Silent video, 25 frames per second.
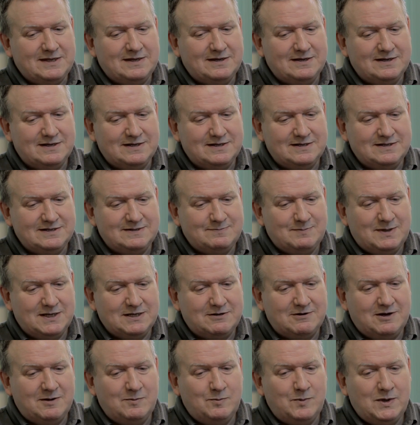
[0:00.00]
and my
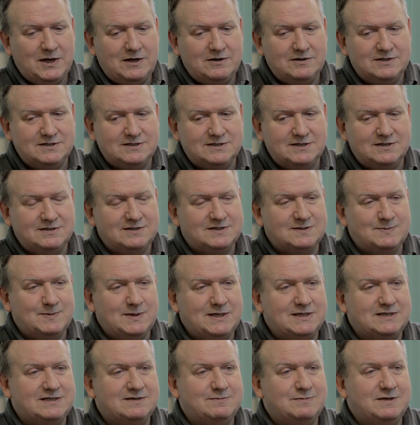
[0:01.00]
grandparents didn't
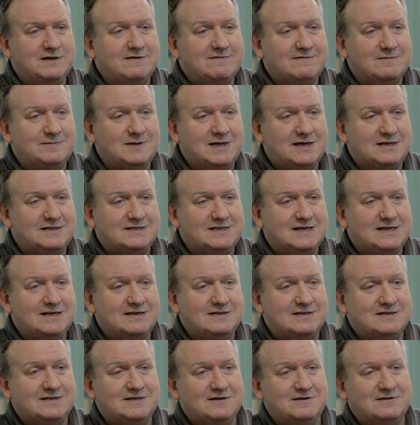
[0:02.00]
speak to me from that day
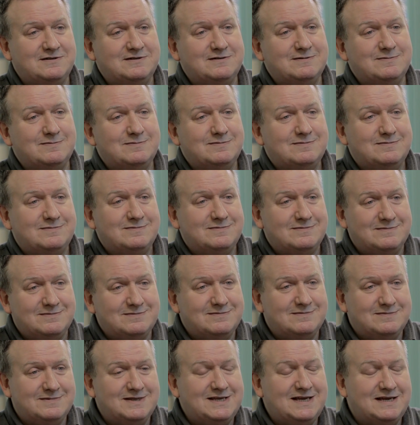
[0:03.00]
until
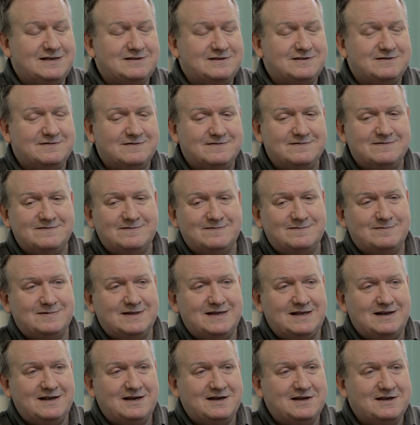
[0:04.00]
the end of
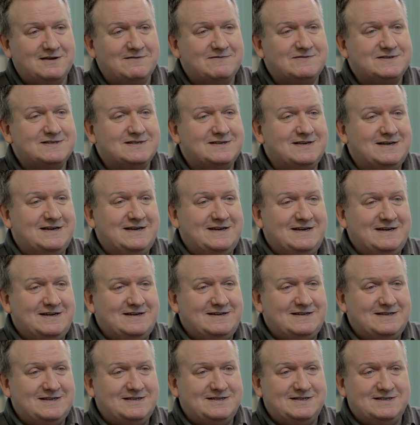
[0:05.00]
their lives.
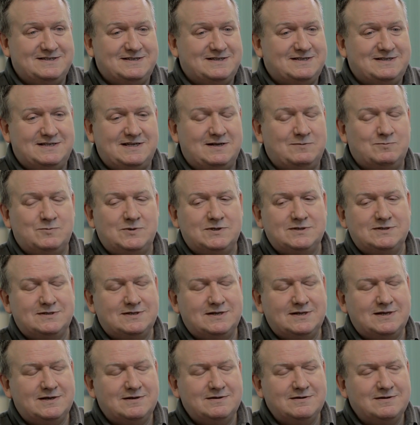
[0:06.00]
They just didn't want
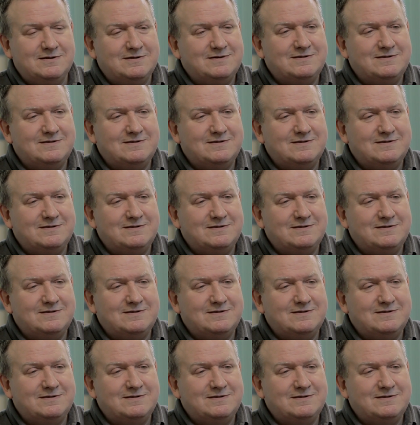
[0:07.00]
to know.